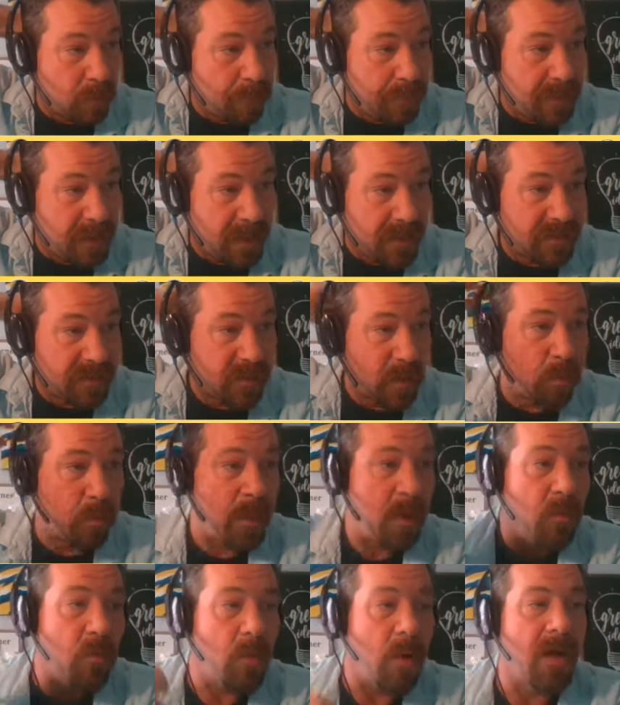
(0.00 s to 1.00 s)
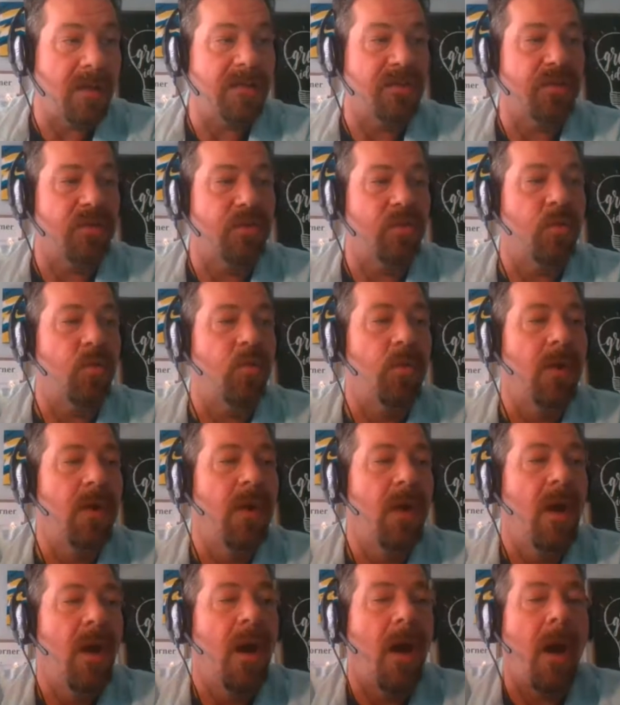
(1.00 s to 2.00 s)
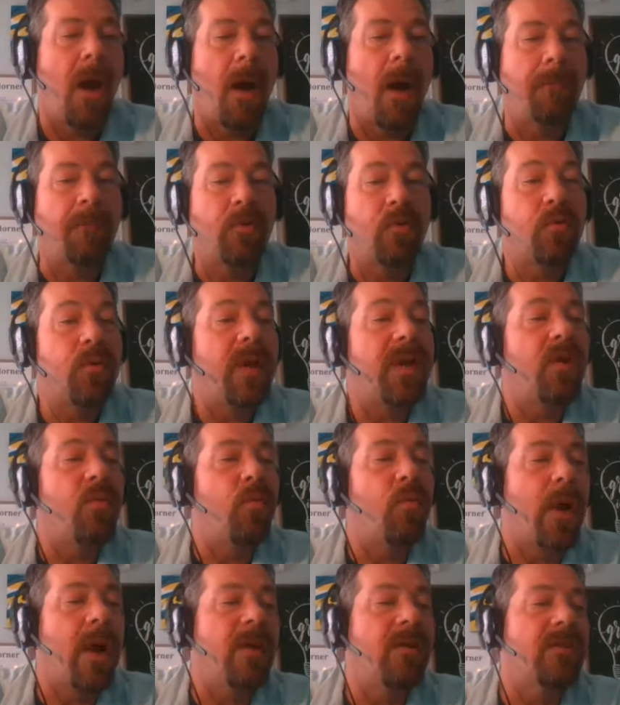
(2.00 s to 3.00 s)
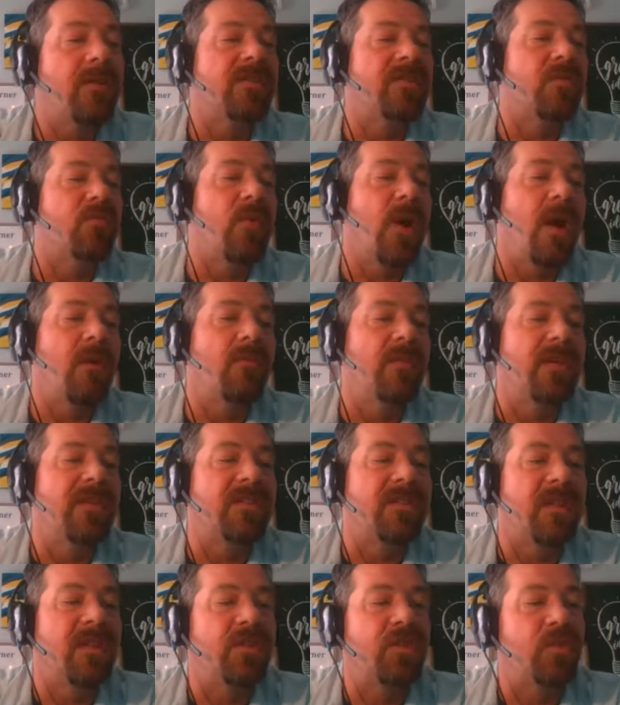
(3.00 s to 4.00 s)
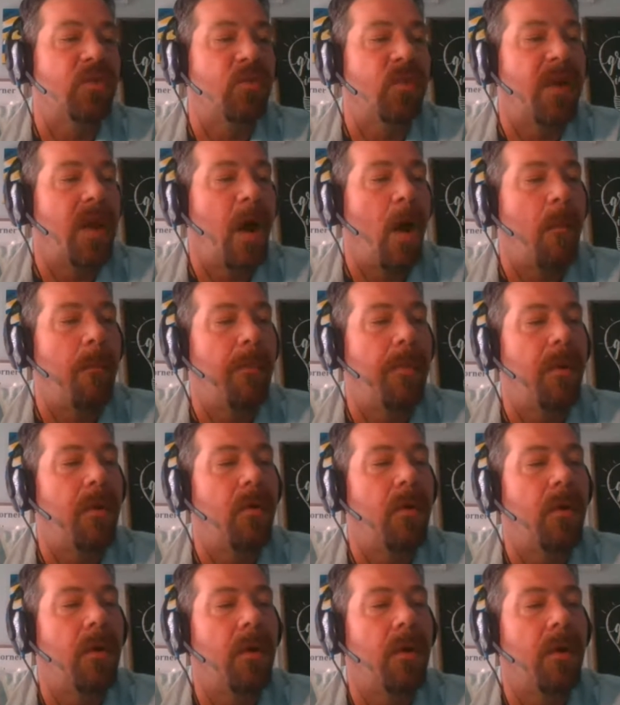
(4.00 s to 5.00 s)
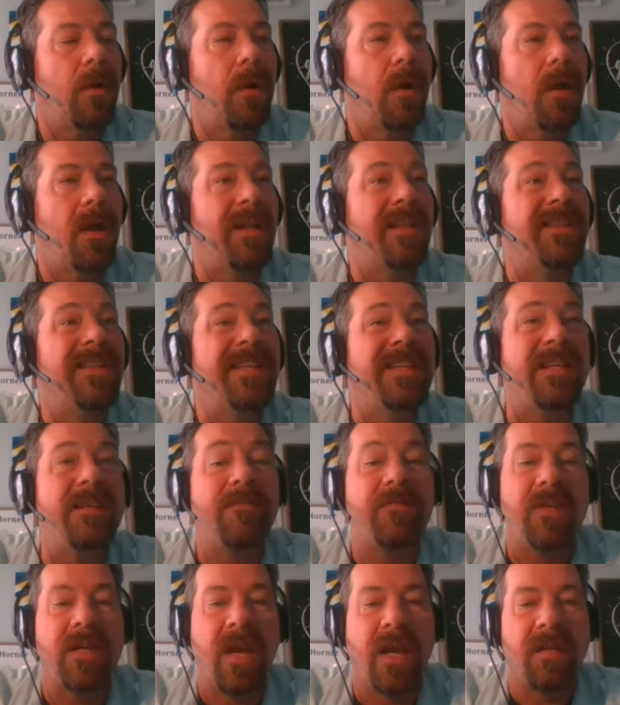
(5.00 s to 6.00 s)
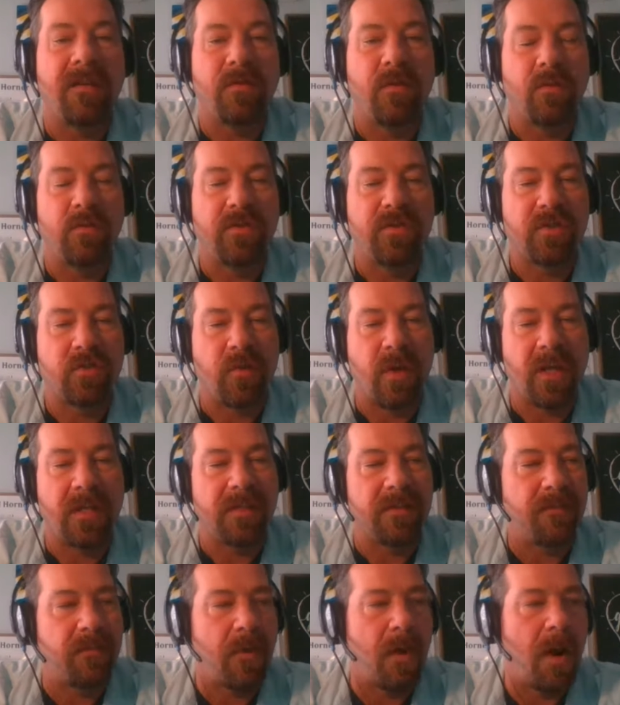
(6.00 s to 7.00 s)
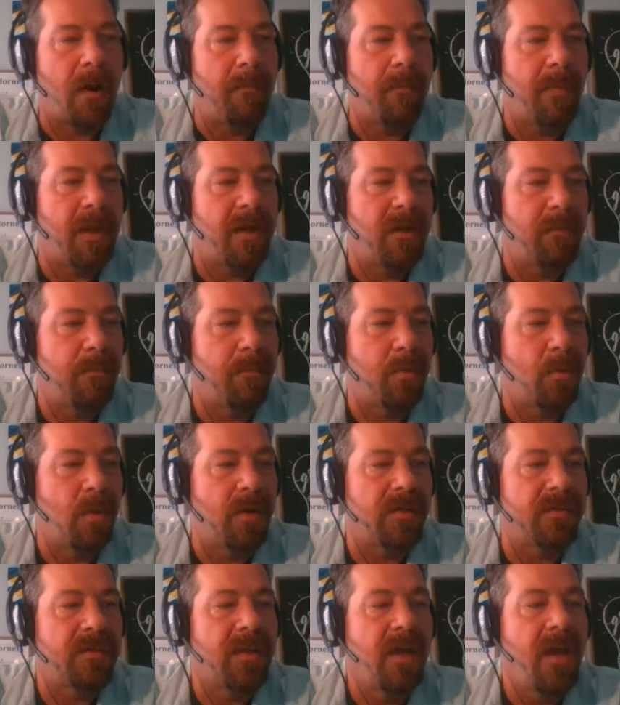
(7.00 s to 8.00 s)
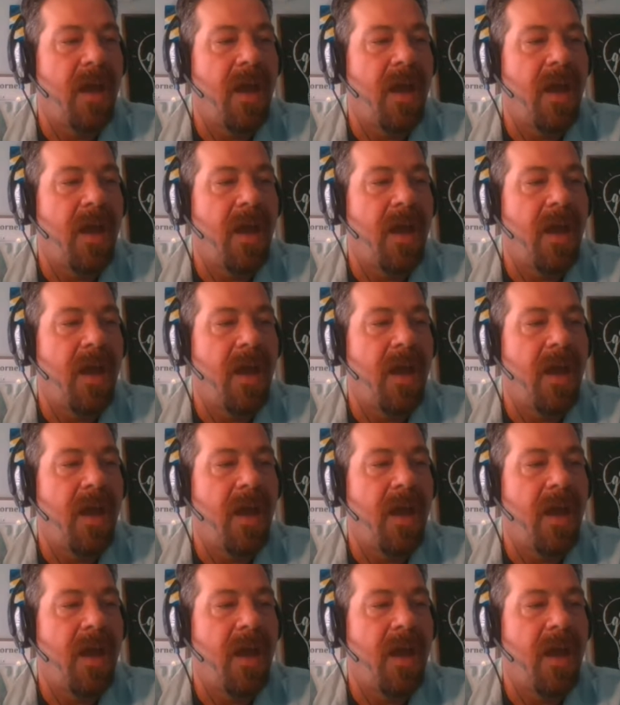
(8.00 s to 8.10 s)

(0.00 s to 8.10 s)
being. So we want to create awareness around this issue and help alleviate those strains for our men and boys.